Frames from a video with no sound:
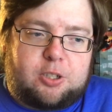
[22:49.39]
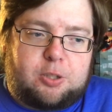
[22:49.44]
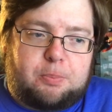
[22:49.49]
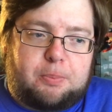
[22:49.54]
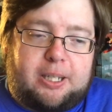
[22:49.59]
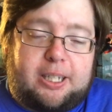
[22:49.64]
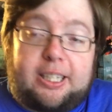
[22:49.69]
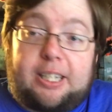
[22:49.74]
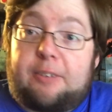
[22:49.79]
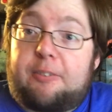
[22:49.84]
to
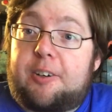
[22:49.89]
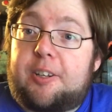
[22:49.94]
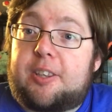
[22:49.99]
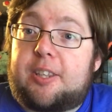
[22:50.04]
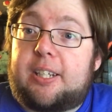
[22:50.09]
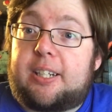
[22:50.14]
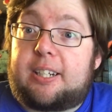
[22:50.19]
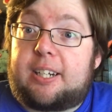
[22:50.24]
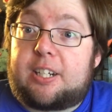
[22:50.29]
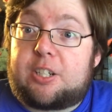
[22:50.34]
make
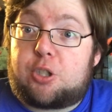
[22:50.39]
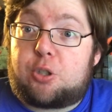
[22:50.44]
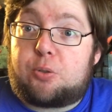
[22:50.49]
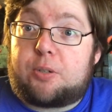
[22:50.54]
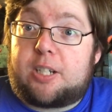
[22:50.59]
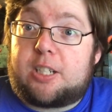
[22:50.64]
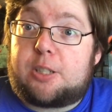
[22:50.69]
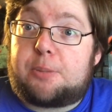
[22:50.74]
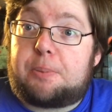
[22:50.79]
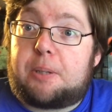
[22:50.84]
everything as
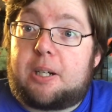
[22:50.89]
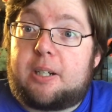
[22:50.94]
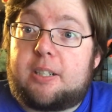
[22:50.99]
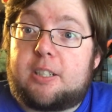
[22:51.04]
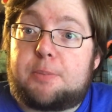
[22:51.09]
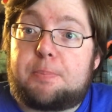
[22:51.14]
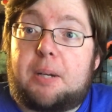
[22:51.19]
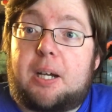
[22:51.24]
transparent as